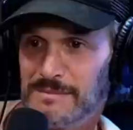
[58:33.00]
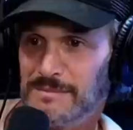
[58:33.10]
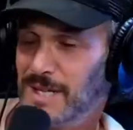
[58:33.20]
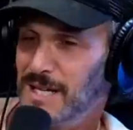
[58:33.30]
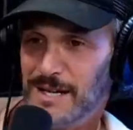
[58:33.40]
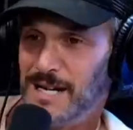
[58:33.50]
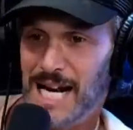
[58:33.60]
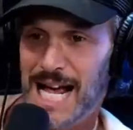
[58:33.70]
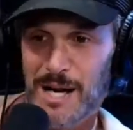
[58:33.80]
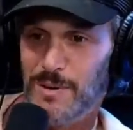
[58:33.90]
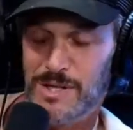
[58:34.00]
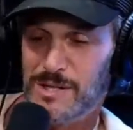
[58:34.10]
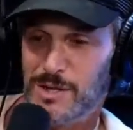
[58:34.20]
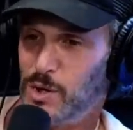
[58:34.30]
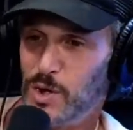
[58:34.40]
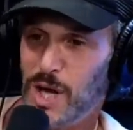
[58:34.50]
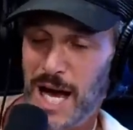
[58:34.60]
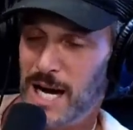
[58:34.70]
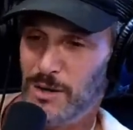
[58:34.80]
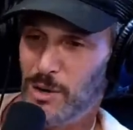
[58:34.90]
Neither did I. I
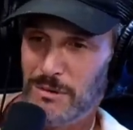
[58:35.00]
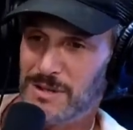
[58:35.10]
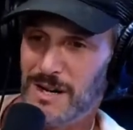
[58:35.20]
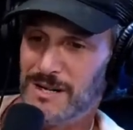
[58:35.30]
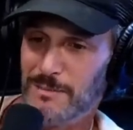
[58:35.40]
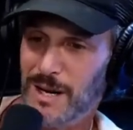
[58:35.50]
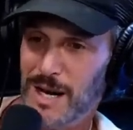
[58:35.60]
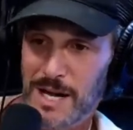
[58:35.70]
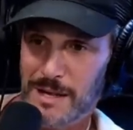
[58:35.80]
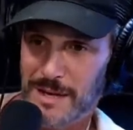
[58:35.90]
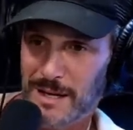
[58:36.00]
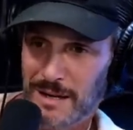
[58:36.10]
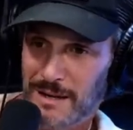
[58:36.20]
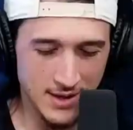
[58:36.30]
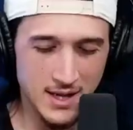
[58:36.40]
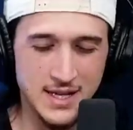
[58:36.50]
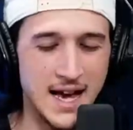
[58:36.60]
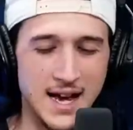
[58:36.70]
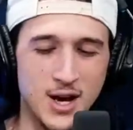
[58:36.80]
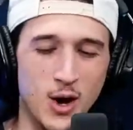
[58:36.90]
don't know we're talking about anything.
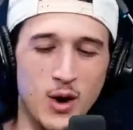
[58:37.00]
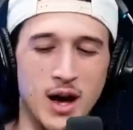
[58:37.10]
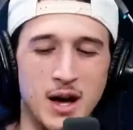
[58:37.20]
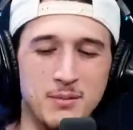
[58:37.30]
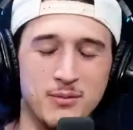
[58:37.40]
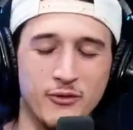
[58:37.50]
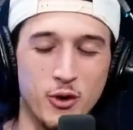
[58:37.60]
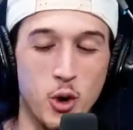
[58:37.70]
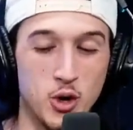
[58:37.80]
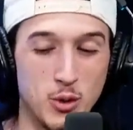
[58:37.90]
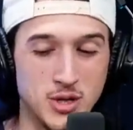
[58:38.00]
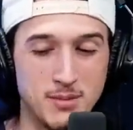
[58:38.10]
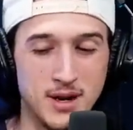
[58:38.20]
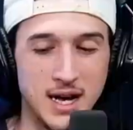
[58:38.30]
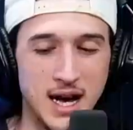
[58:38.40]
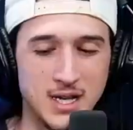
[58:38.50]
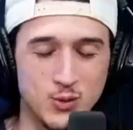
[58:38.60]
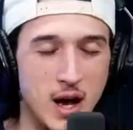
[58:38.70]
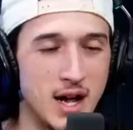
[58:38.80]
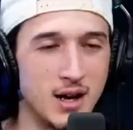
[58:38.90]
Yeah, no. We're talking about guys.
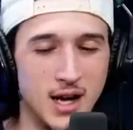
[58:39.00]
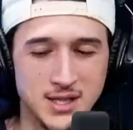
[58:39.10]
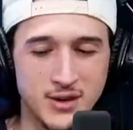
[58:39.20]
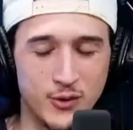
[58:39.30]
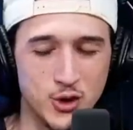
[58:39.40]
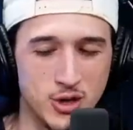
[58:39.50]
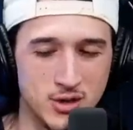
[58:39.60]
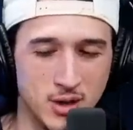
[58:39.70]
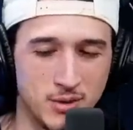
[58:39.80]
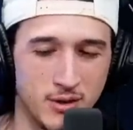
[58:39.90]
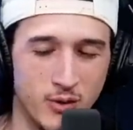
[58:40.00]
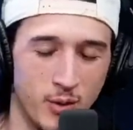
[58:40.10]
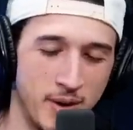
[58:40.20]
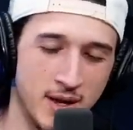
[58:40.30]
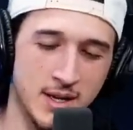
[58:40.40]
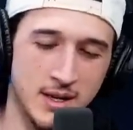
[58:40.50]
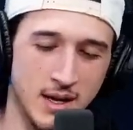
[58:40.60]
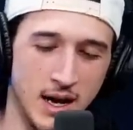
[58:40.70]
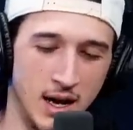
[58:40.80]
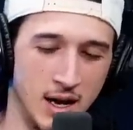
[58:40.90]
Ryan Gosling for sure is up there for me.
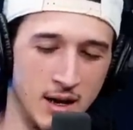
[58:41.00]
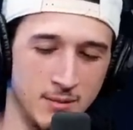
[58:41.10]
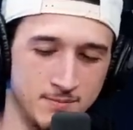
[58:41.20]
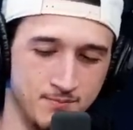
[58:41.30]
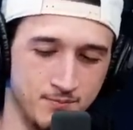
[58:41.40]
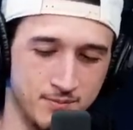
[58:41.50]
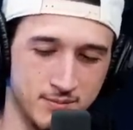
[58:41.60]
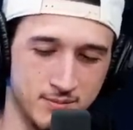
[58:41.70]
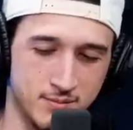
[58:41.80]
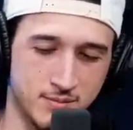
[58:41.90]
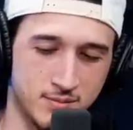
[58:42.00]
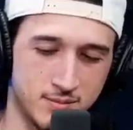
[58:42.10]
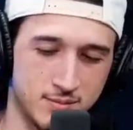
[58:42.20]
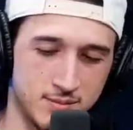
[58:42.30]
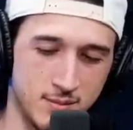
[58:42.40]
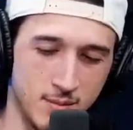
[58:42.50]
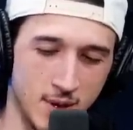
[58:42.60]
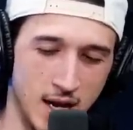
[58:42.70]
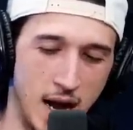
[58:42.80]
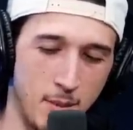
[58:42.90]
I'm
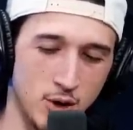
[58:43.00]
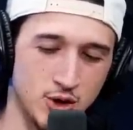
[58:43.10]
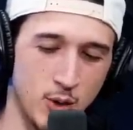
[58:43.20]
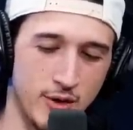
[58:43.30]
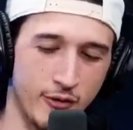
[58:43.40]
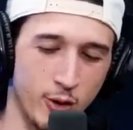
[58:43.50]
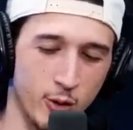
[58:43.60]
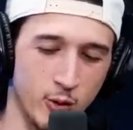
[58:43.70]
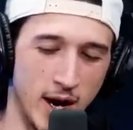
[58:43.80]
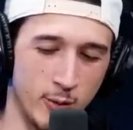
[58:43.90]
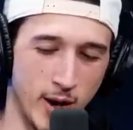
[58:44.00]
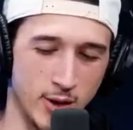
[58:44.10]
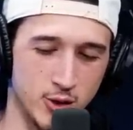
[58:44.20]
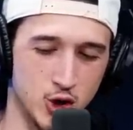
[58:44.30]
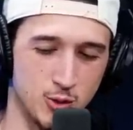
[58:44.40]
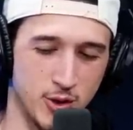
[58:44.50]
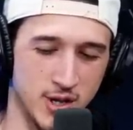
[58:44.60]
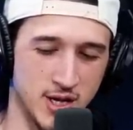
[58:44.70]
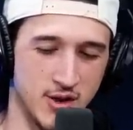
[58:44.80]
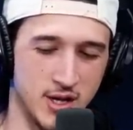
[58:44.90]
also in for Ryan Reynolds just
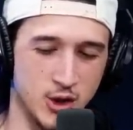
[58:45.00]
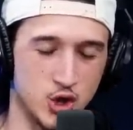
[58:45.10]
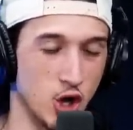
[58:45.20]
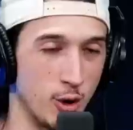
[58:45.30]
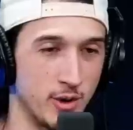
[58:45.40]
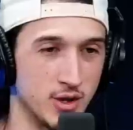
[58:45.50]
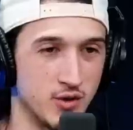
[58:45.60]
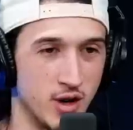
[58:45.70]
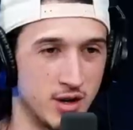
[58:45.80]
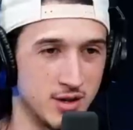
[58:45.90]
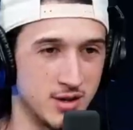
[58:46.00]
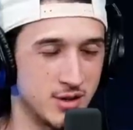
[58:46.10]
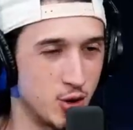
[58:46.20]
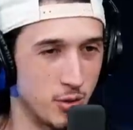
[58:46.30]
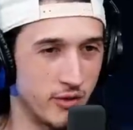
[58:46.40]
because I think he's charming as fuck because he's super